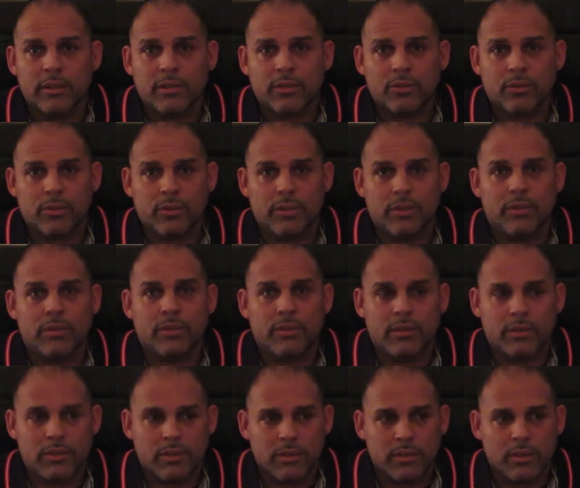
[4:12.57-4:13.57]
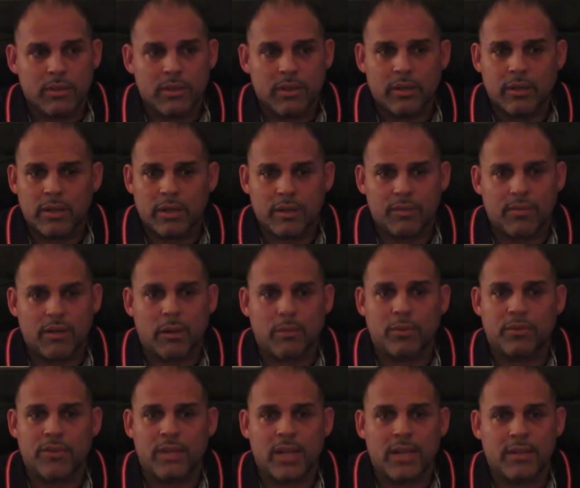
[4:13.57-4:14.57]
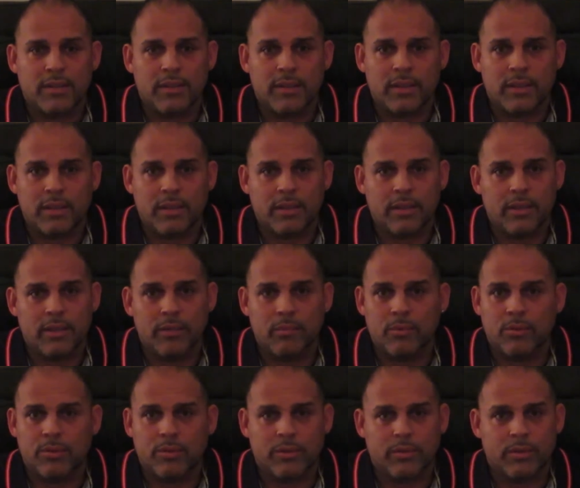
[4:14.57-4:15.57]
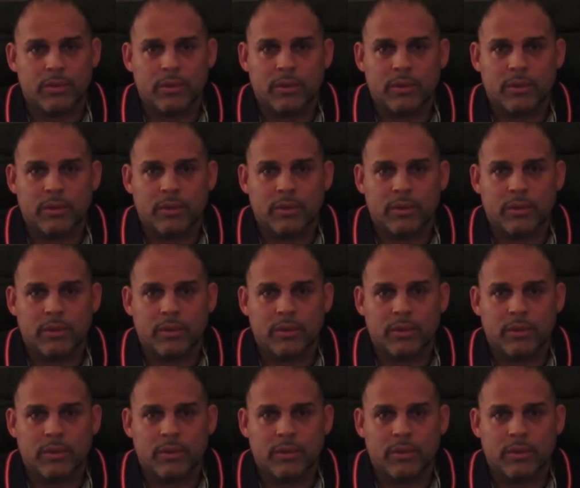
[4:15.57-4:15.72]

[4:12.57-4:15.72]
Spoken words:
So if I was 19, he was